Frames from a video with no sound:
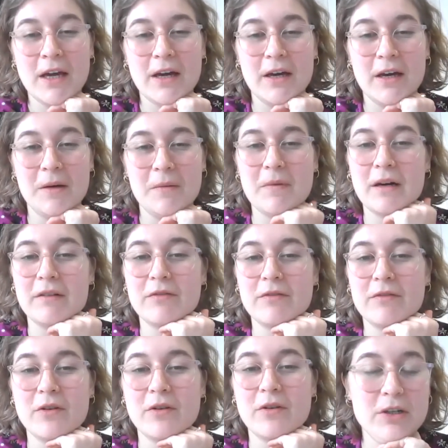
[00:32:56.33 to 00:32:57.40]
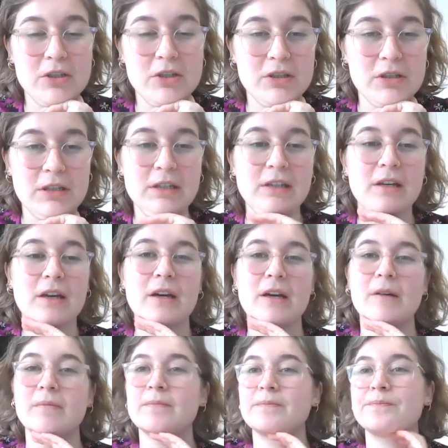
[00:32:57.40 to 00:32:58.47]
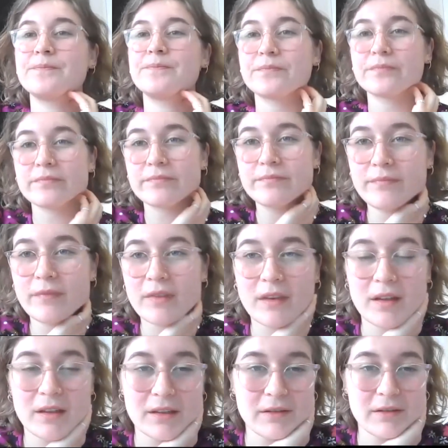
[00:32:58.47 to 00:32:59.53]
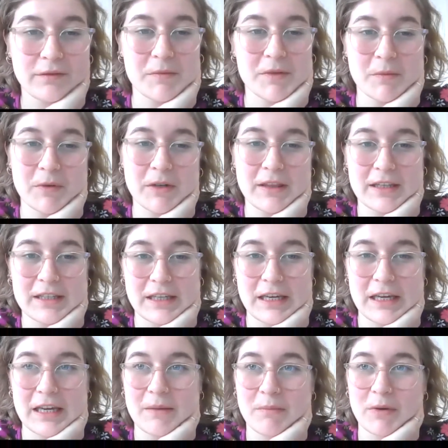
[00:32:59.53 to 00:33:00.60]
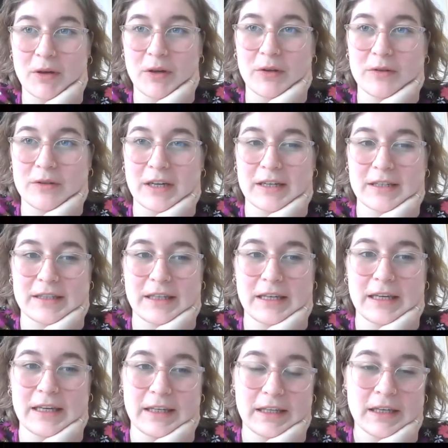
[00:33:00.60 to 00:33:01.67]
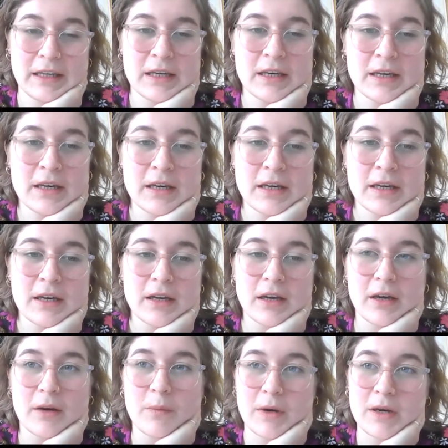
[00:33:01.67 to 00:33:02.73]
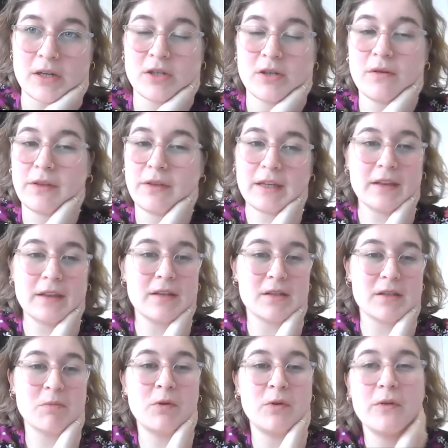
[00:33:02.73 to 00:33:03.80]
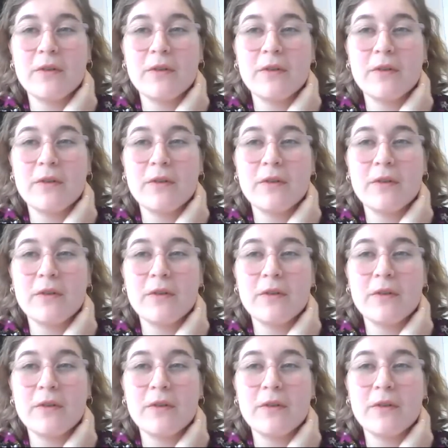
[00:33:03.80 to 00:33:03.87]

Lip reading: I've got a question from someone in the team who's asking, when do you think that smaller